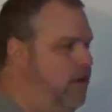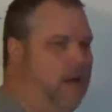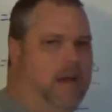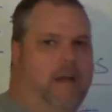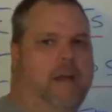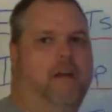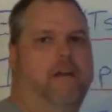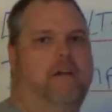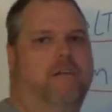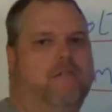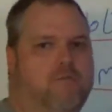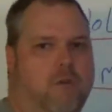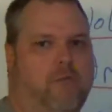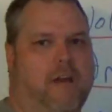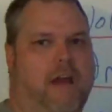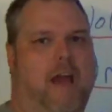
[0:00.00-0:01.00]
Here's
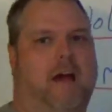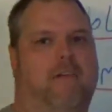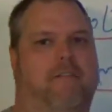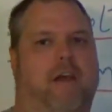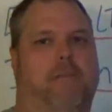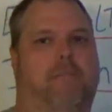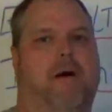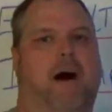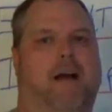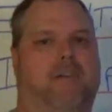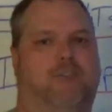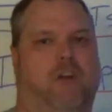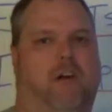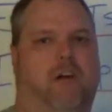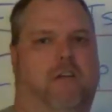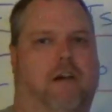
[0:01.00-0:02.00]
what we have, a pie
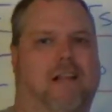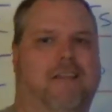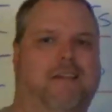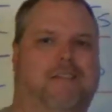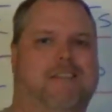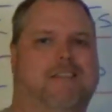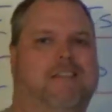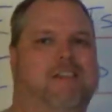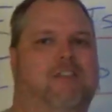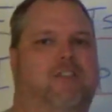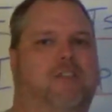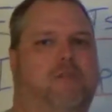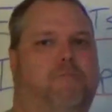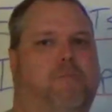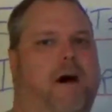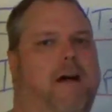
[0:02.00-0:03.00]
chart. I like to teach
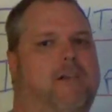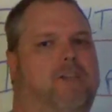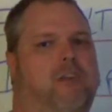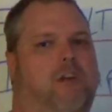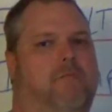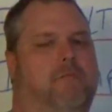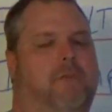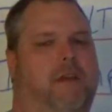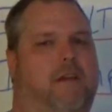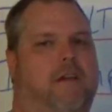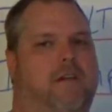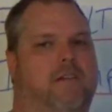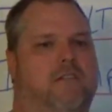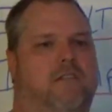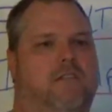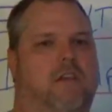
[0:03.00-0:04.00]
this pie chart
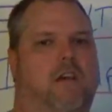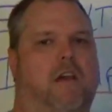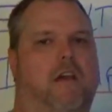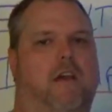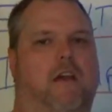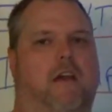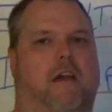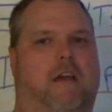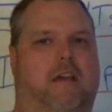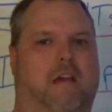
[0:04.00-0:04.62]
because it